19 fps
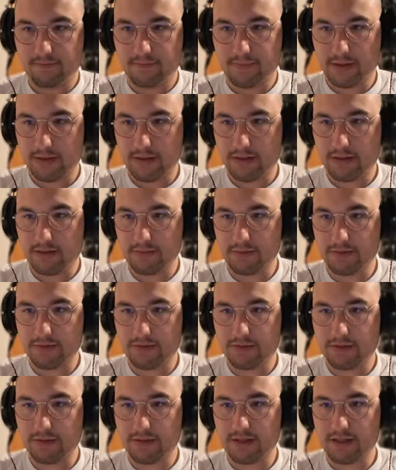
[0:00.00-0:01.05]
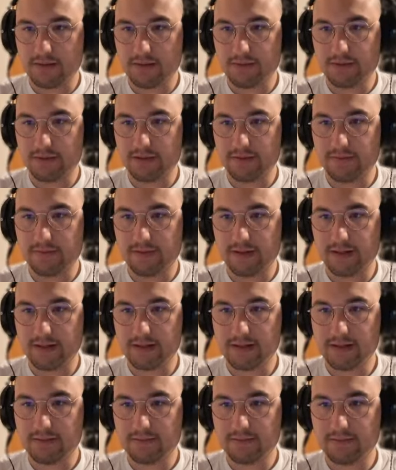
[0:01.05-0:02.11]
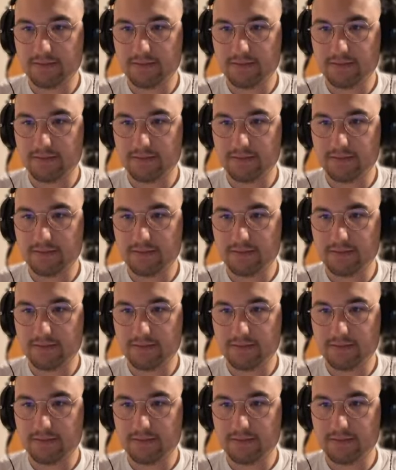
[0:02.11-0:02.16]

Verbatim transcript: right here. I'm just going to disable the effects.